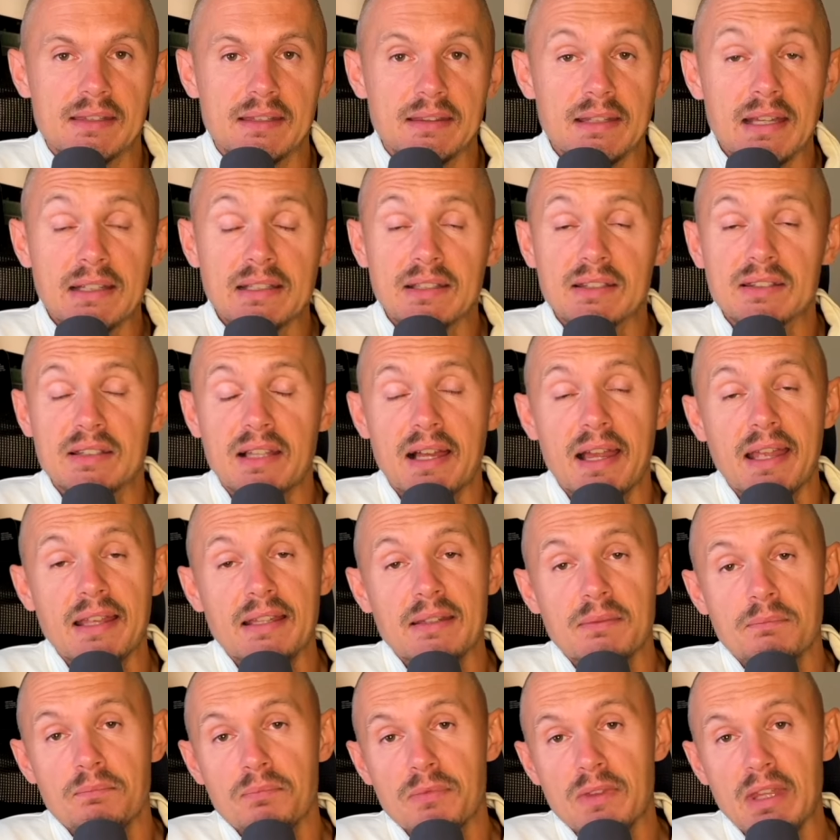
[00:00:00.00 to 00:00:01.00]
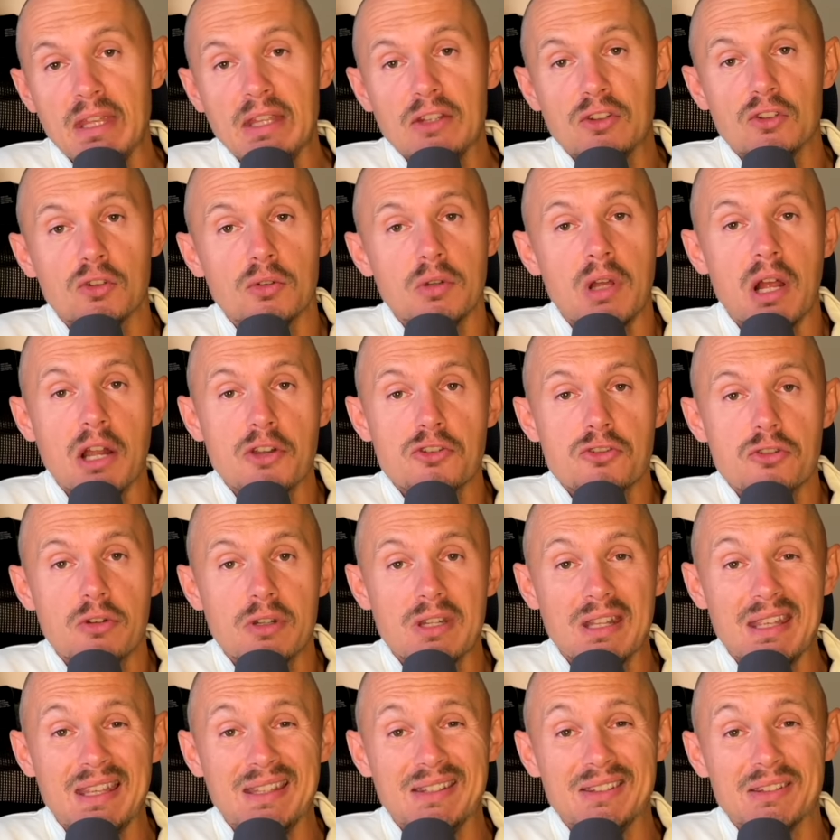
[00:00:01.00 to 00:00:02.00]
aside, the Ezone 100
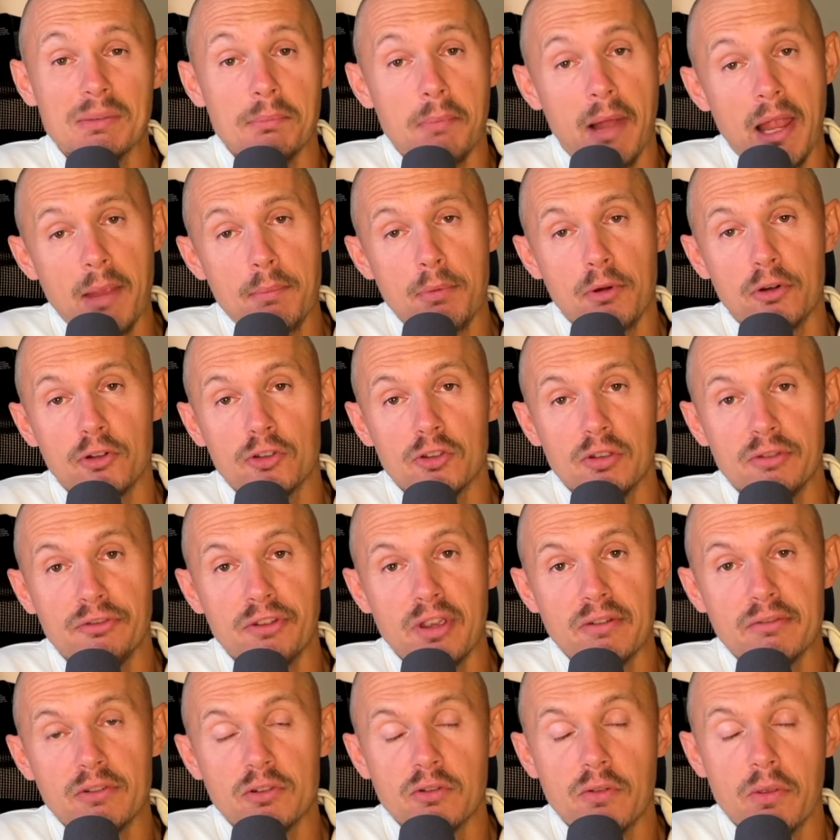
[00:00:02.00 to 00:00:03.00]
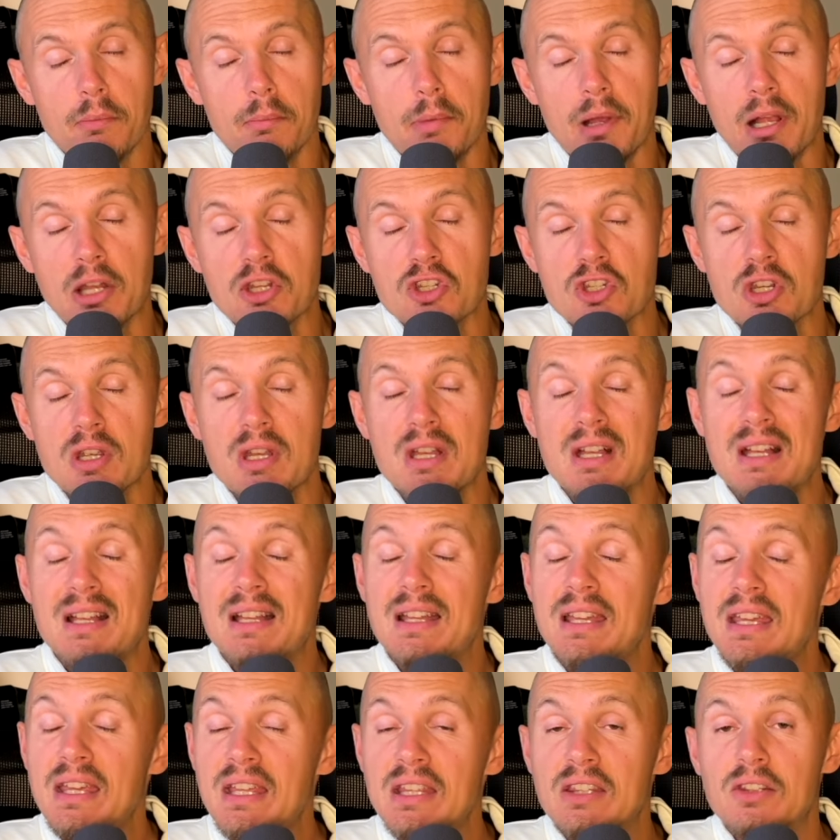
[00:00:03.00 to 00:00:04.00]
is my personal favorite of the bunch.
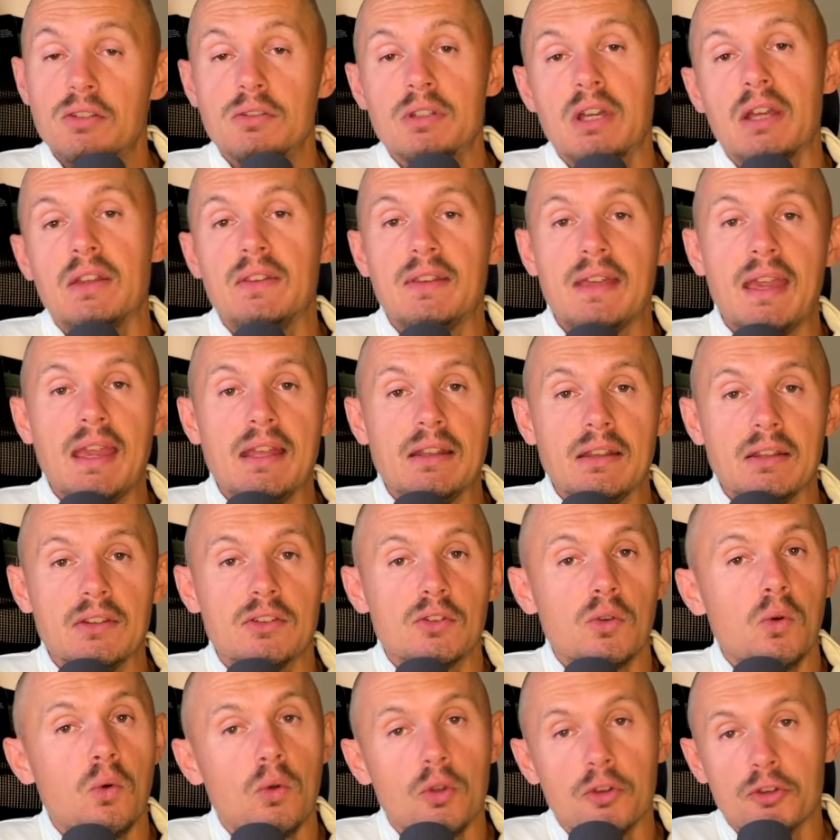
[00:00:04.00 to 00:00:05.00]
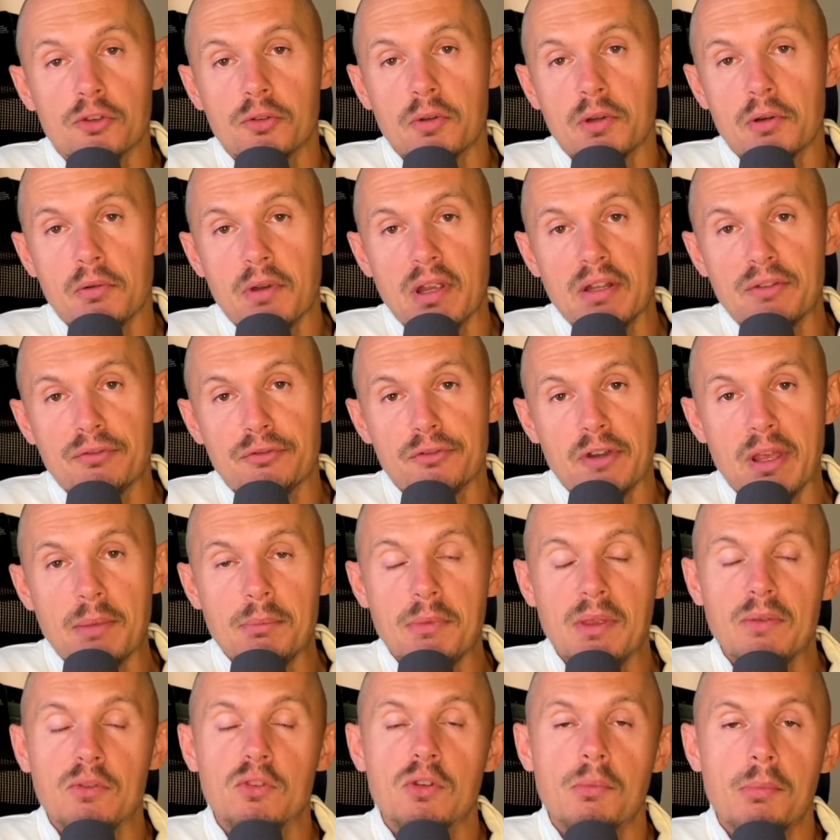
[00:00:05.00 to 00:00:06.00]
Ezone 98 is also a great frame,
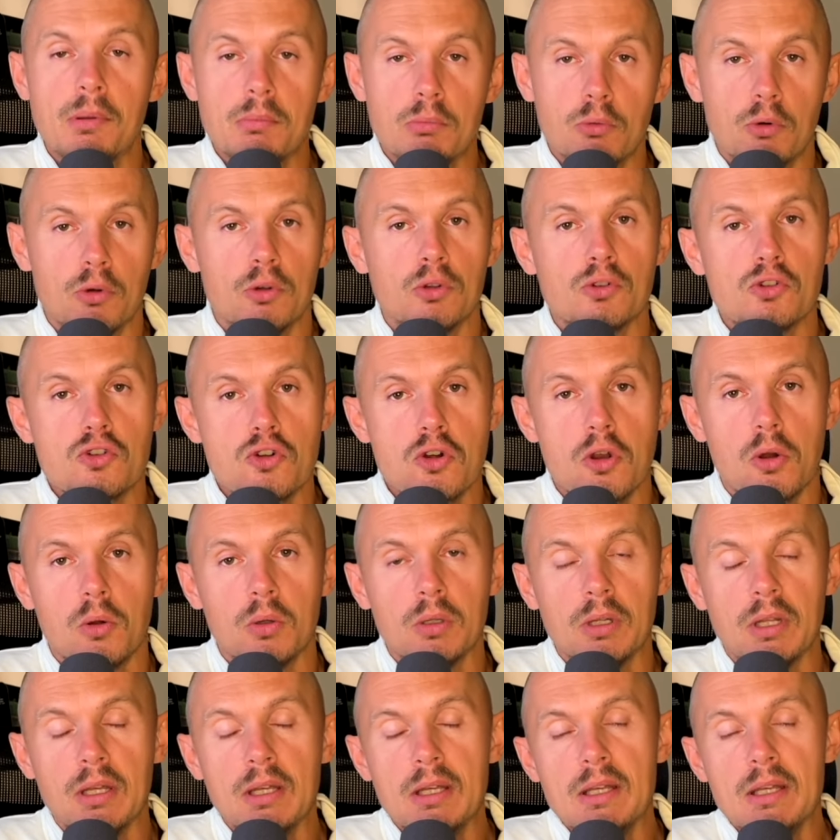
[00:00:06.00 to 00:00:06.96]
gives you a bit more control,